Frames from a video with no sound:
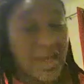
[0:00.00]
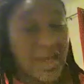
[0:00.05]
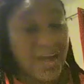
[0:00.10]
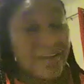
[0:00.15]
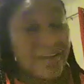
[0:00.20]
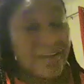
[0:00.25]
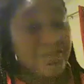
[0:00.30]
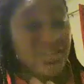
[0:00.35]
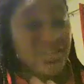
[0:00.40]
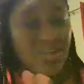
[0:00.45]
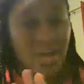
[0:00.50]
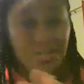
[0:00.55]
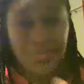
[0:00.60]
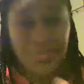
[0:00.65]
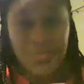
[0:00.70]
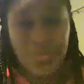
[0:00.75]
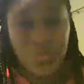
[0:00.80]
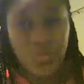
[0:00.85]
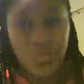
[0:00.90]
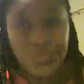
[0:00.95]
not
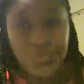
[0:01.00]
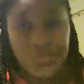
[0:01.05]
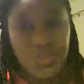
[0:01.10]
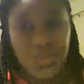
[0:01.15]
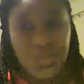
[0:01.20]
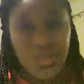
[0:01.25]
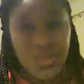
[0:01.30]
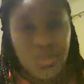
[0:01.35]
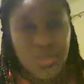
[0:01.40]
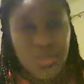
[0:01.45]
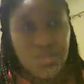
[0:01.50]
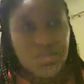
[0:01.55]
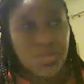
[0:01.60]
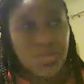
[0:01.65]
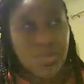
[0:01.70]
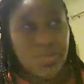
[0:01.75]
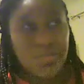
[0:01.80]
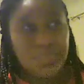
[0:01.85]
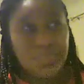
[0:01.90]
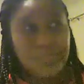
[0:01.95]
removed
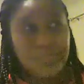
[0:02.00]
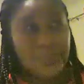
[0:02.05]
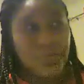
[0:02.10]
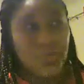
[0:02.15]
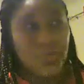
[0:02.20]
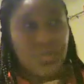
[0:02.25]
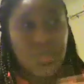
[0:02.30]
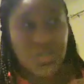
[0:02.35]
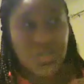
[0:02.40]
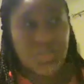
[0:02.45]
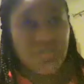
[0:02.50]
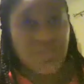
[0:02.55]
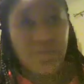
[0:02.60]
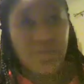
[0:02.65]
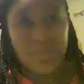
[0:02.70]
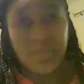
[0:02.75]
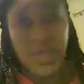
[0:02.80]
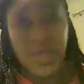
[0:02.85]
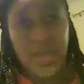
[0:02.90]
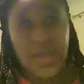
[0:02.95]
some photos from
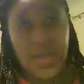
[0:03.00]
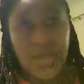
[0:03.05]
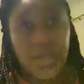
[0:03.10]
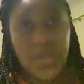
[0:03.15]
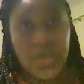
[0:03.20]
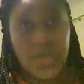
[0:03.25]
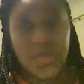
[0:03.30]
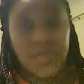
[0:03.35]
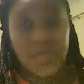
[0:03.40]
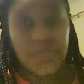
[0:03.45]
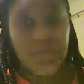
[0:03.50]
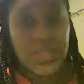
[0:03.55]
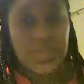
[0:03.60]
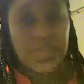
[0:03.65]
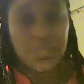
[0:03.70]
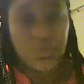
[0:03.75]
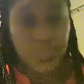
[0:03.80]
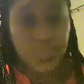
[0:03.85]
my Facebook